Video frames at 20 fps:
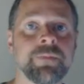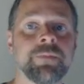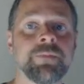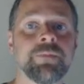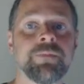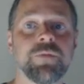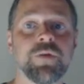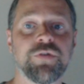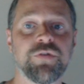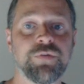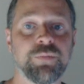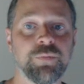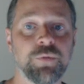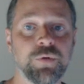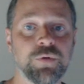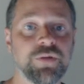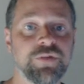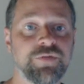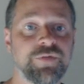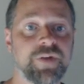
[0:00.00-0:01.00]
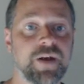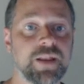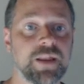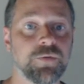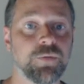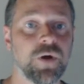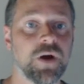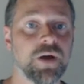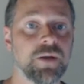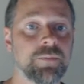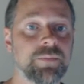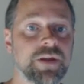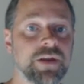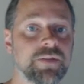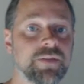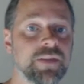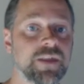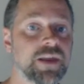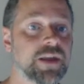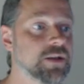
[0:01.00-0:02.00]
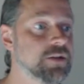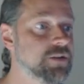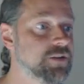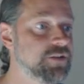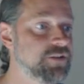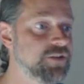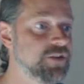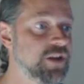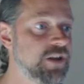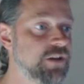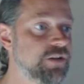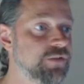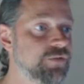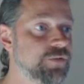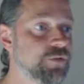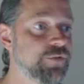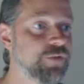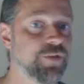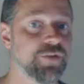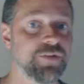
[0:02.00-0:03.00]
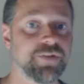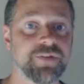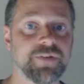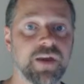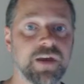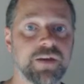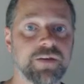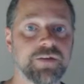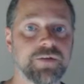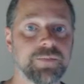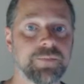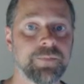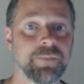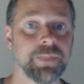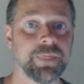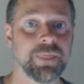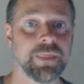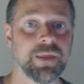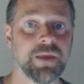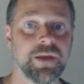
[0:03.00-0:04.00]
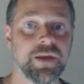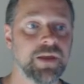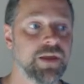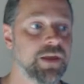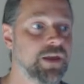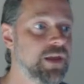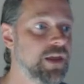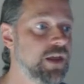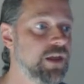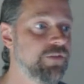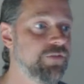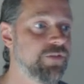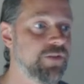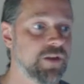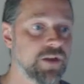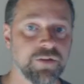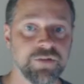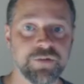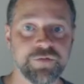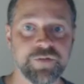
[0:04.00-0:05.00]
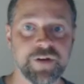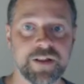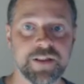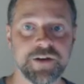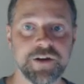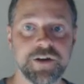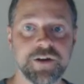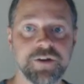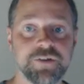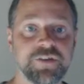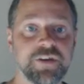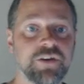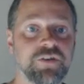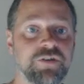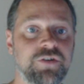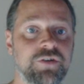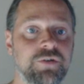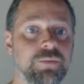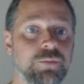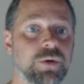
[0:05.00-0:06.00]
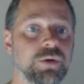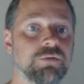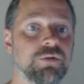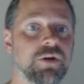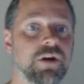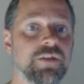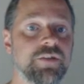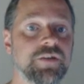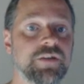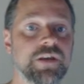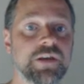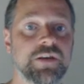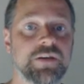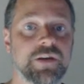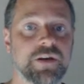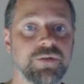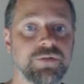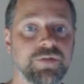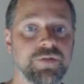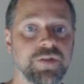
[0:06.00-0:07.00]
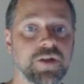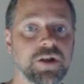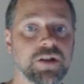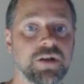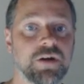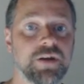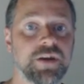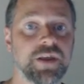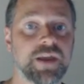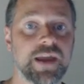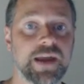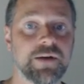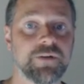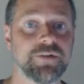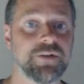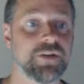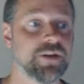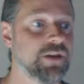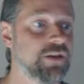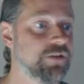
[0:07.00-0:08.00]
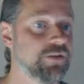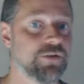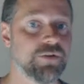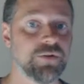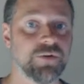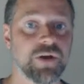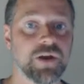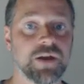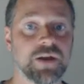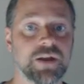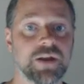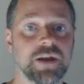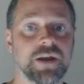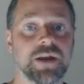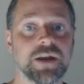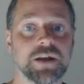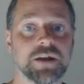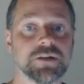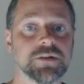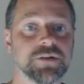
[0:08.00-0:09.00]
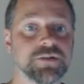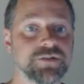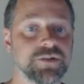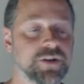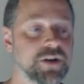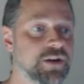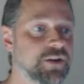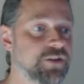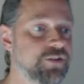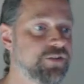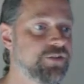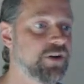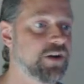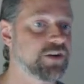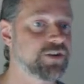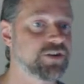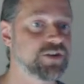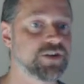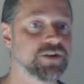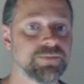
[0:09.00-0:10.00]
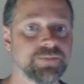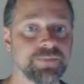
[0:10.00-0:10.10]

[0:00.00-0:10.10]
the smallest valid one being the collision interval for the set. If there is a valid intersection, we write the details of the collidee out into a collision data structure.